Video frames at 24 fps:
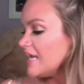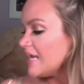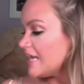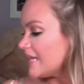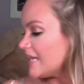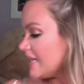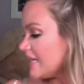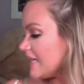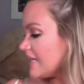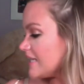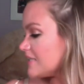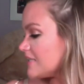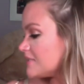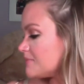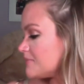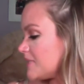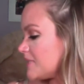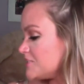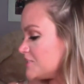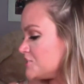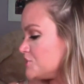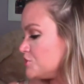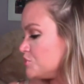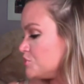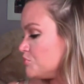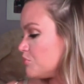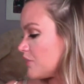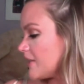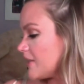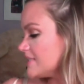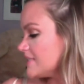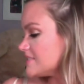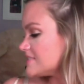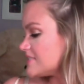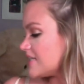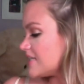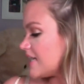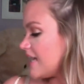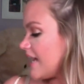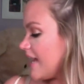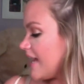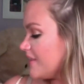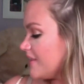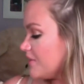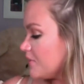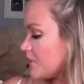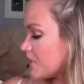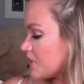And my two brands that I
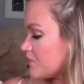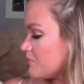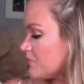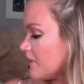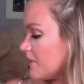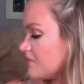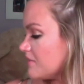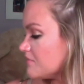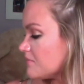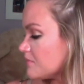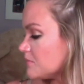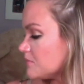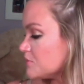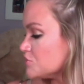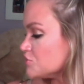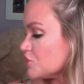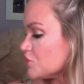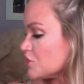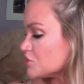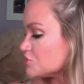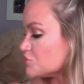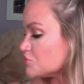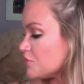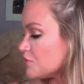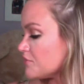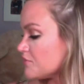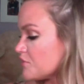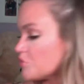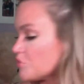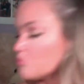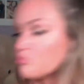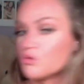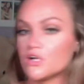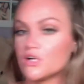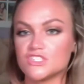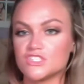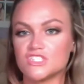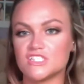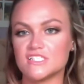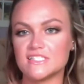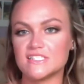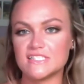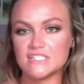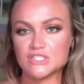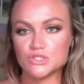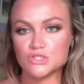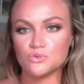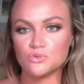highly recommend from the drugstore for brushes
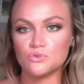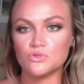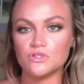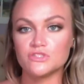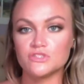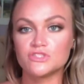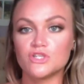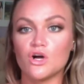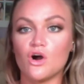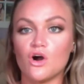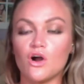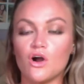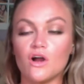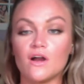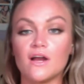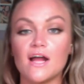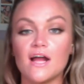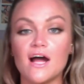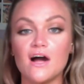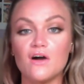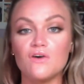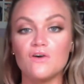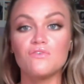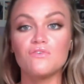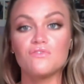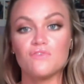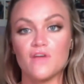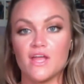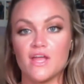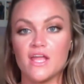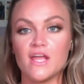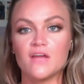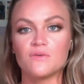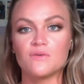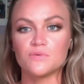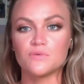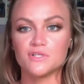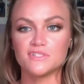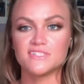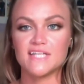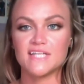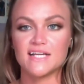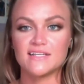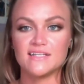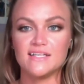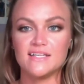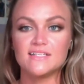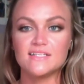and tools are e.l.f. and Real
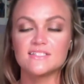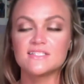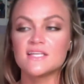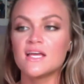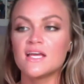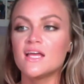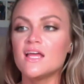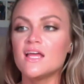Techniques.